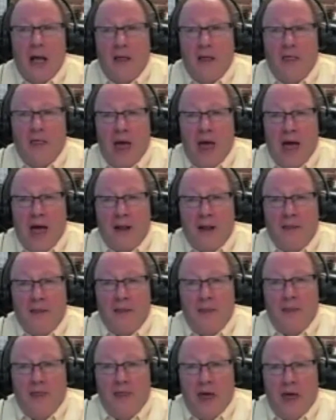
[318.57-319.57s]
that
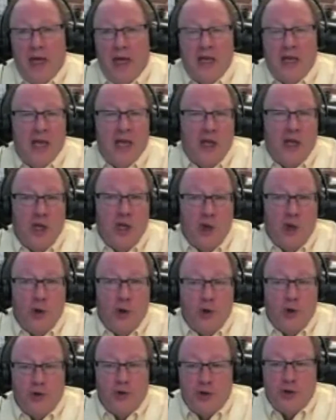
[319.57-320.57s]
they can
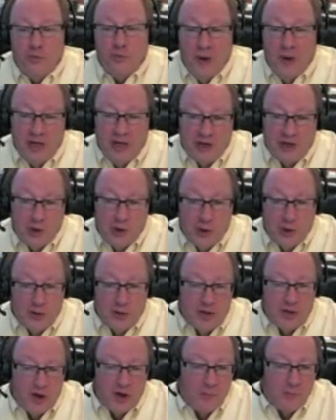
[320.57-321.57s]
use to make sure
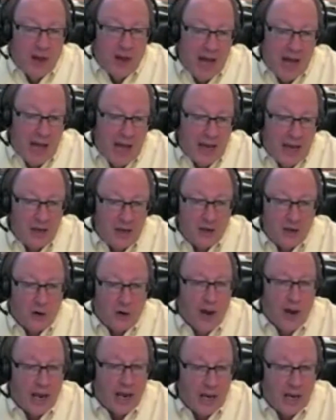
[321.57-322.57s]
that they're buying
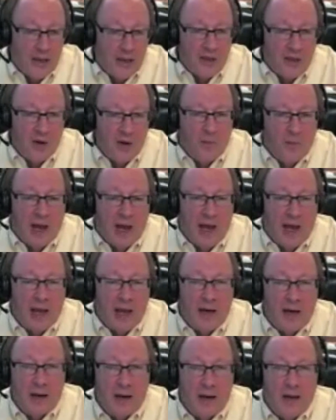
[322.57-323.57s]
correctly, that they're
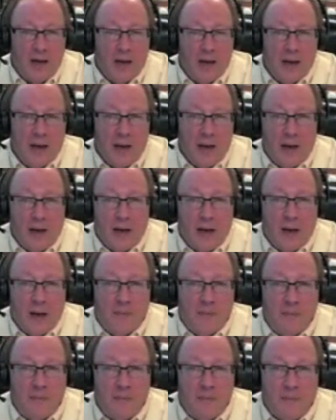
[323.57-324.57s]
buying
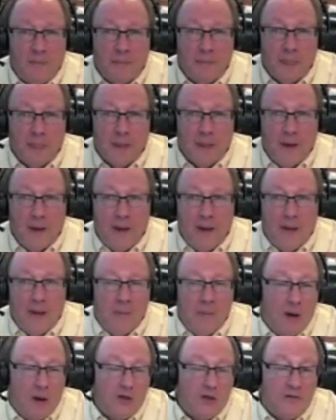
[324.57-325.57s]
in the
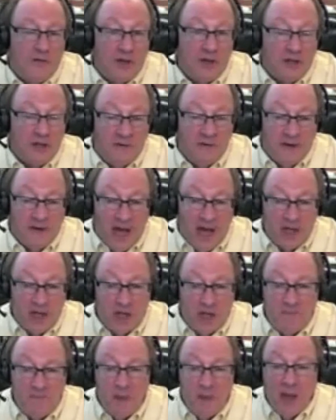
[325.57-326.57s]
most efficient
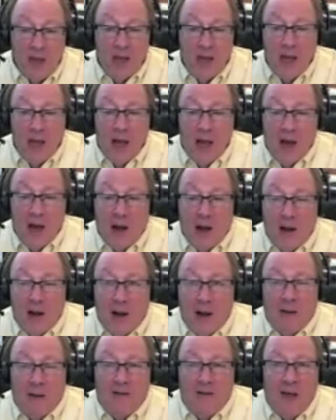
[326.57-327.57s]
fashion,
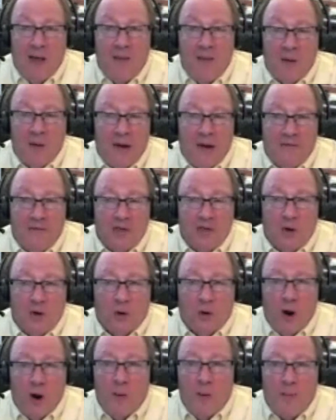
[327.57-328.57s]
that their
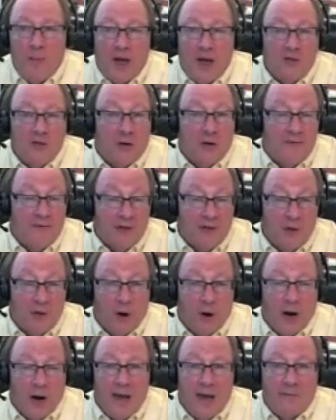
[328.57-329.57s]
inventory, perpetual
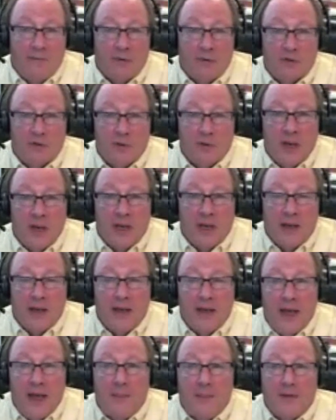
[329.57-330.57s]
inventory levels are being
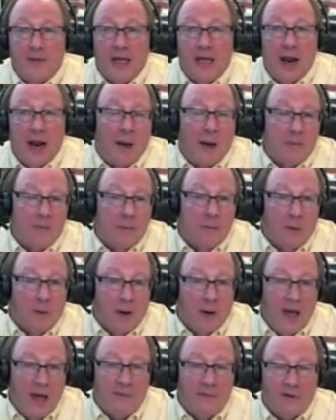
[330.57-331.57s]
kept at
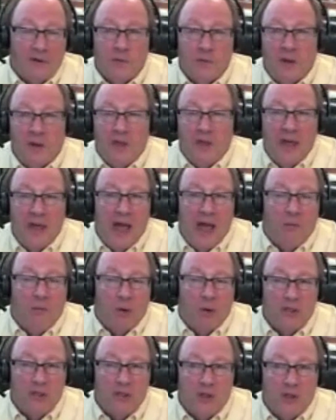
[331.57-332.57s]
optimal levels, whether they have
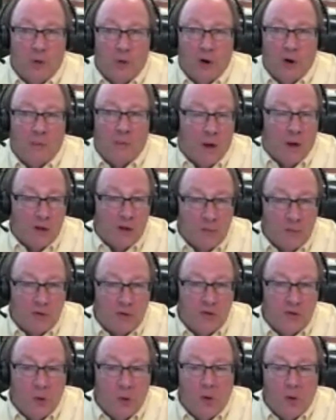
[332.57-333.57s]
one store or multiple
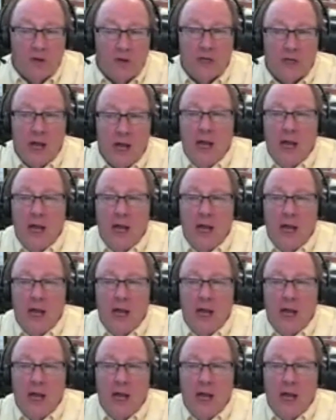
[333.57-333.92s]
stores.